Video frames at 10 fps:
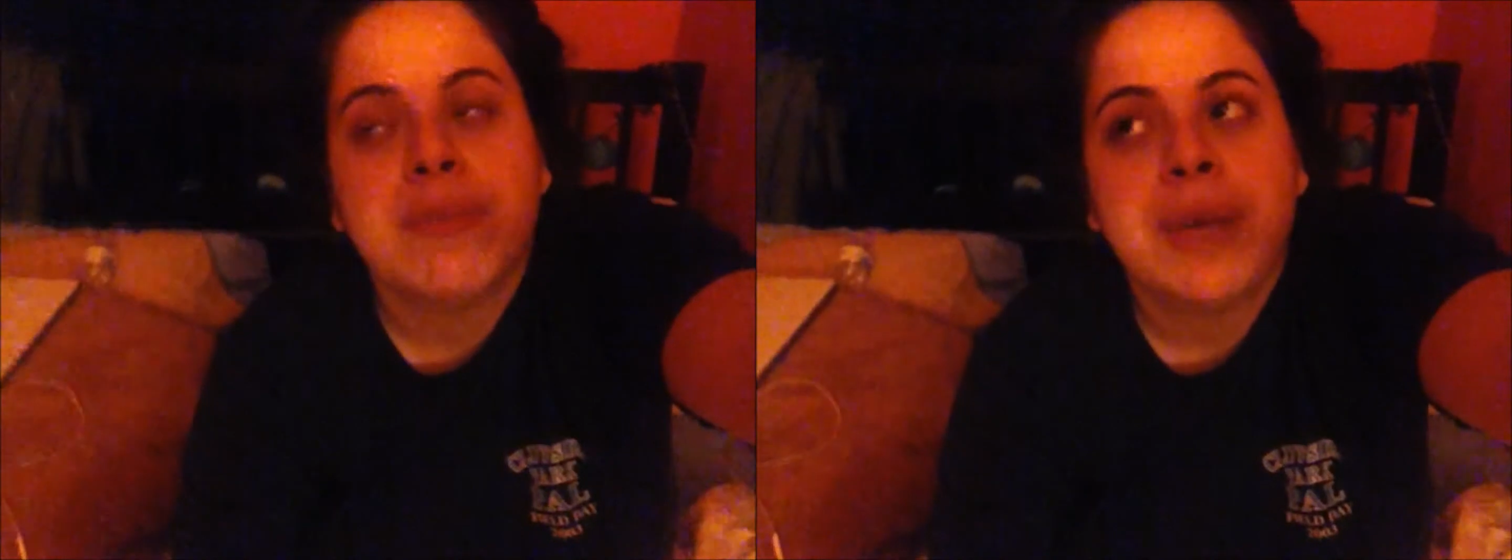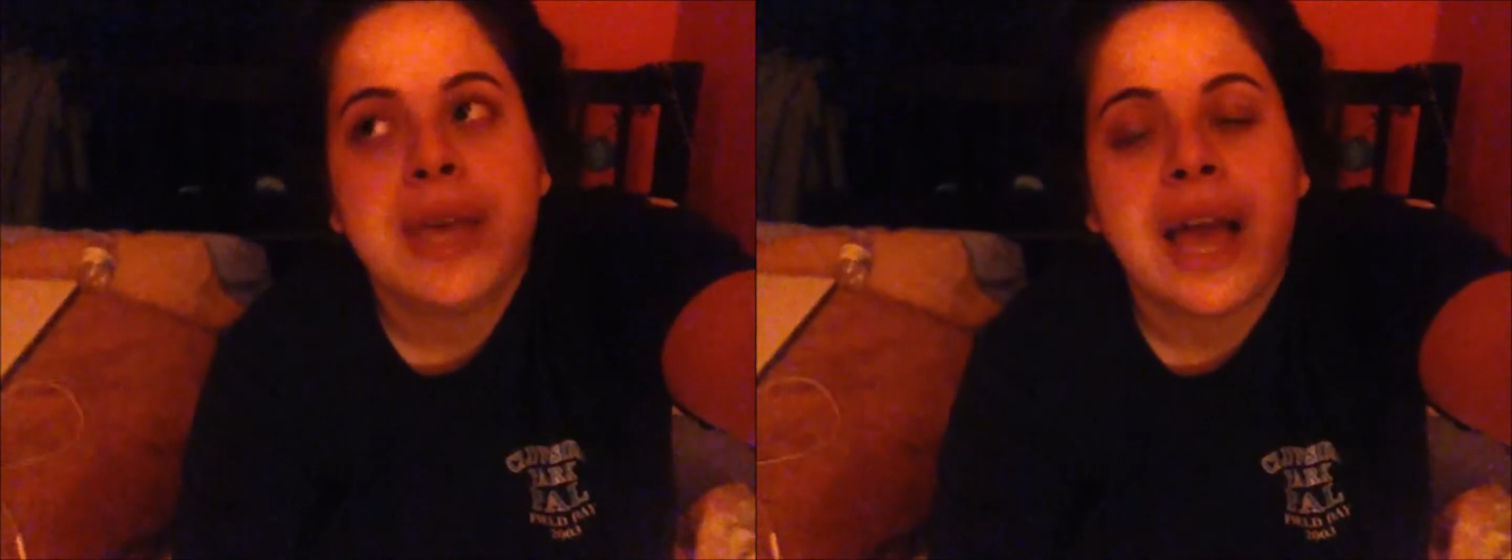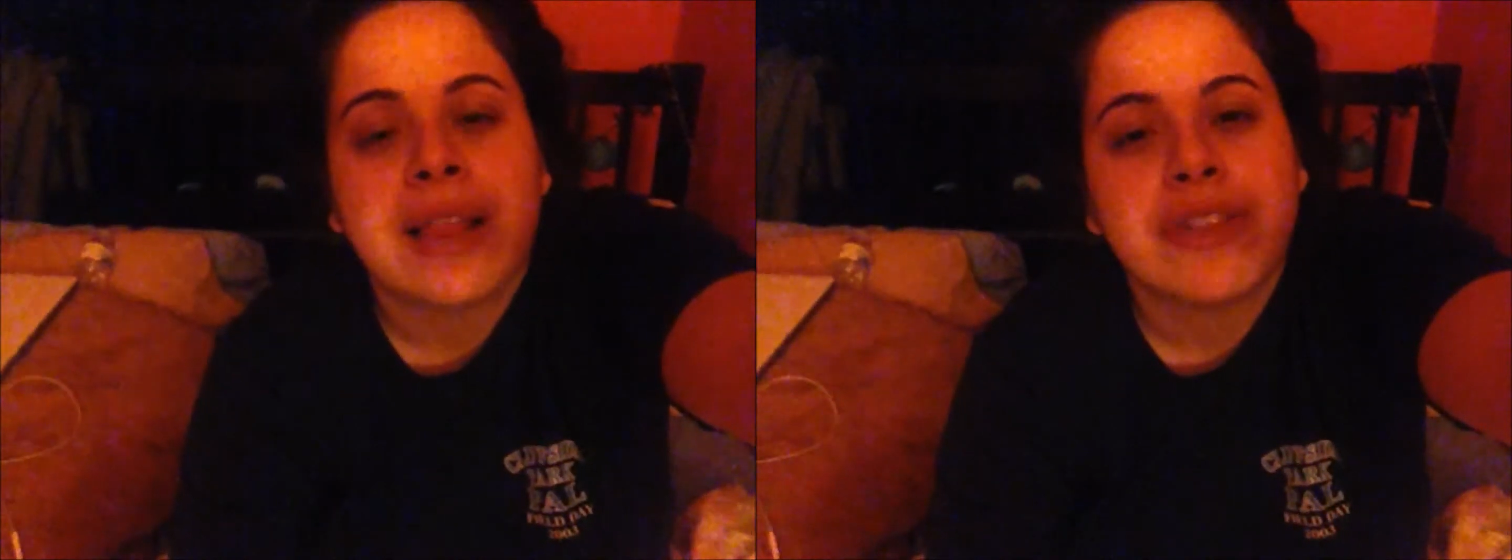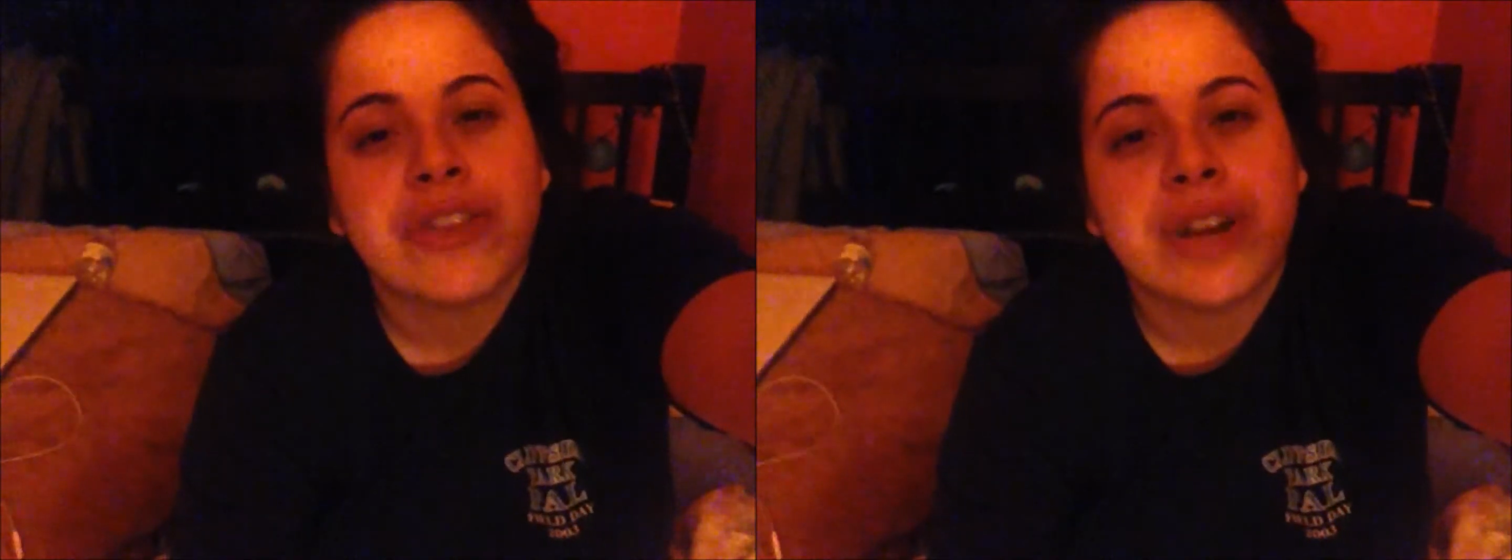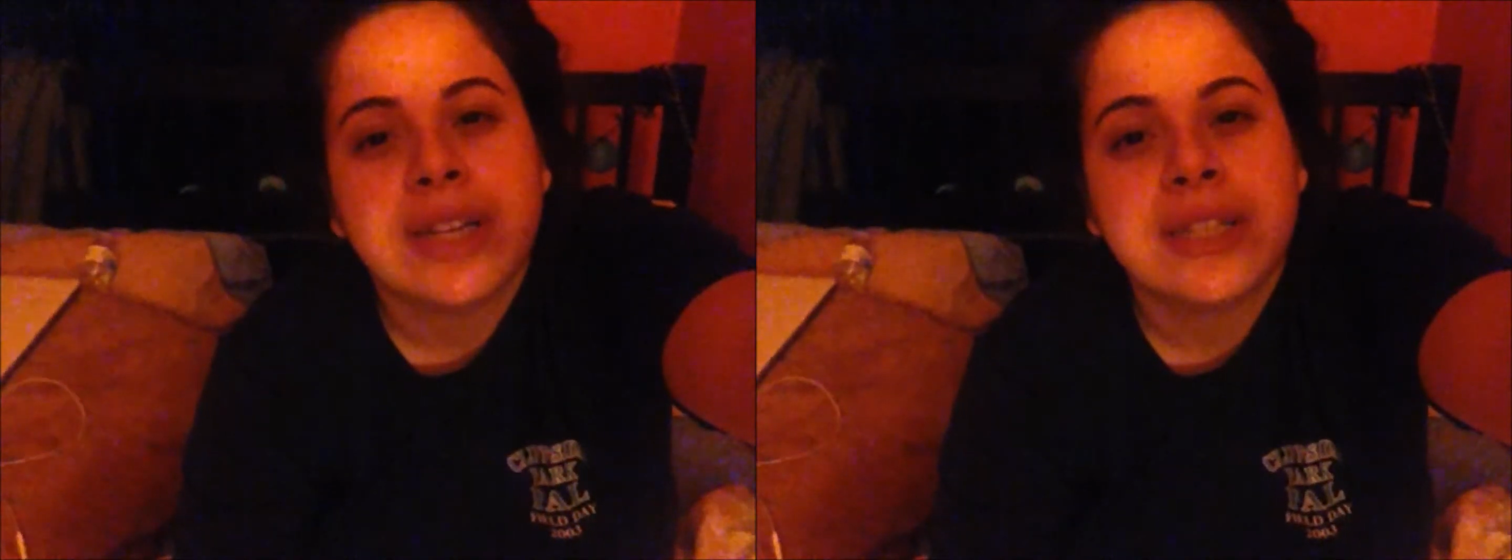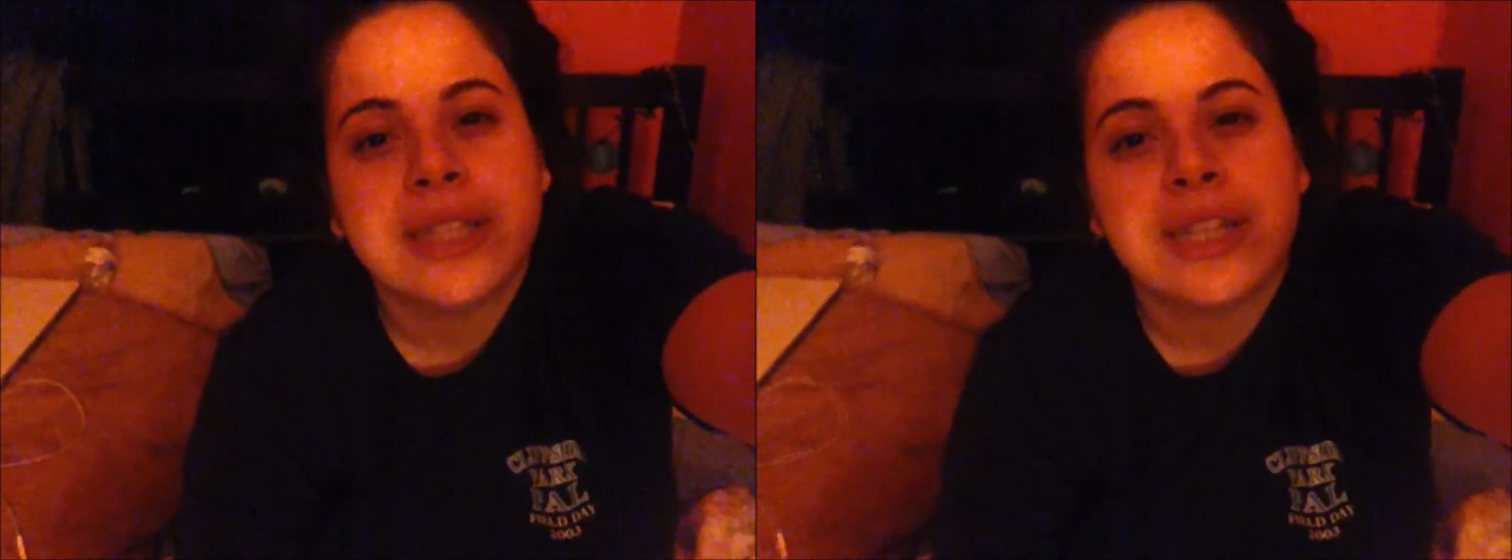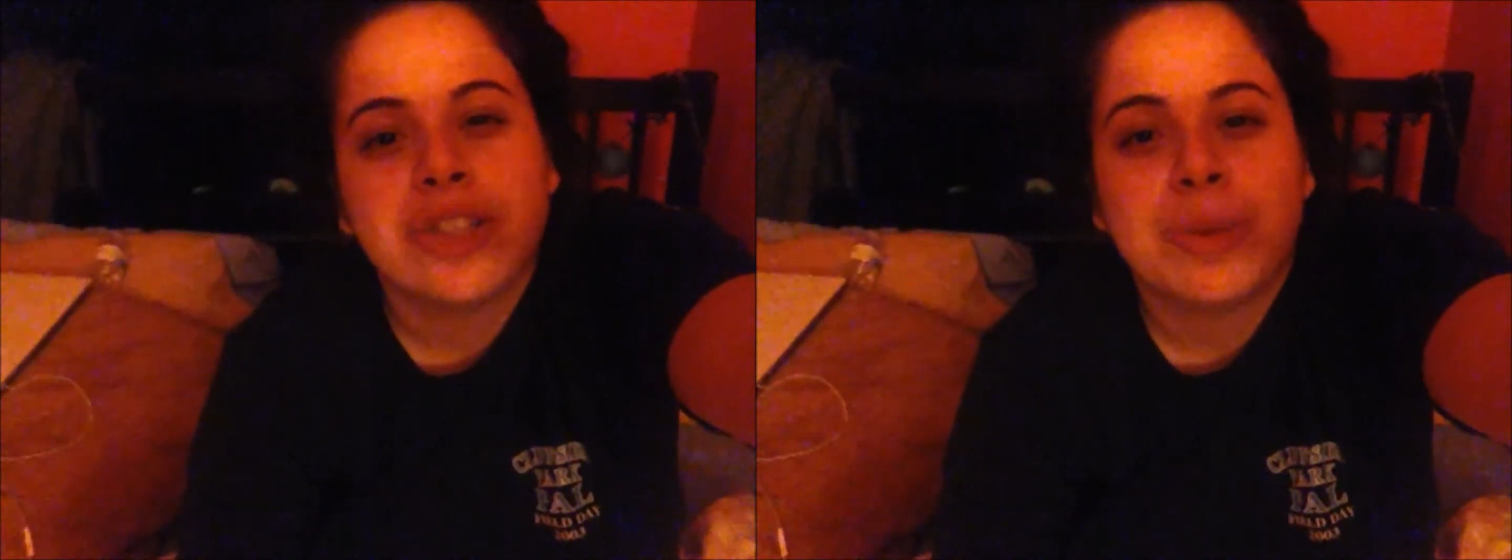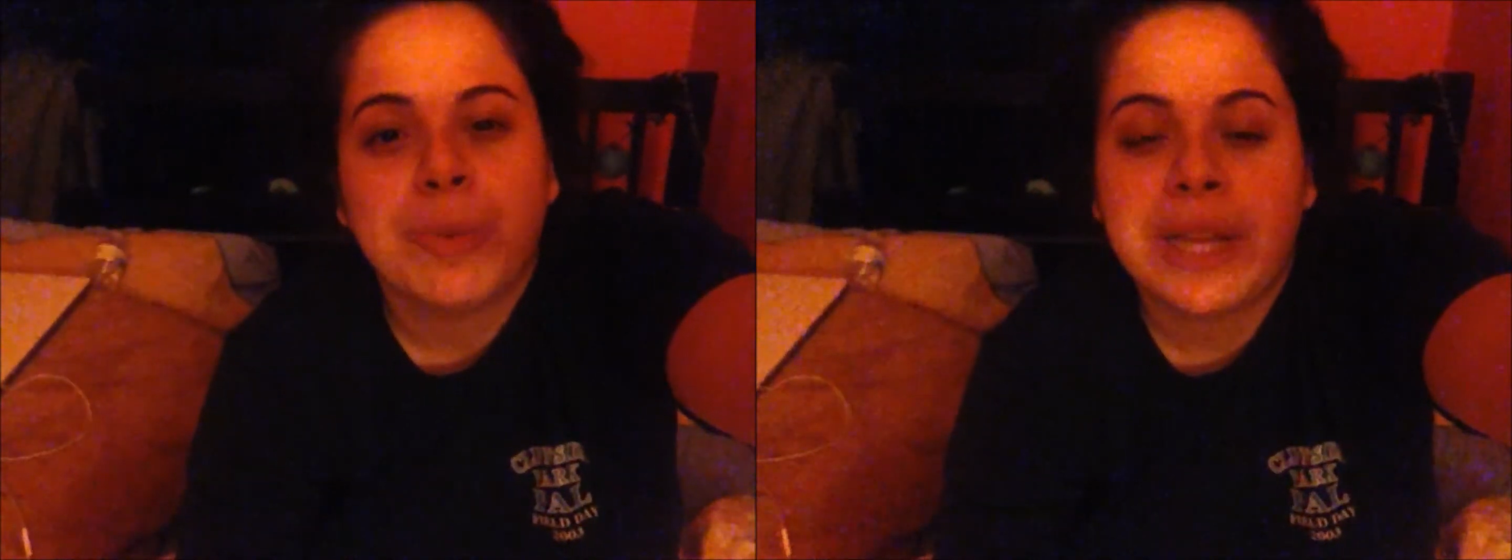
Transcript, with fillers: to be at the train station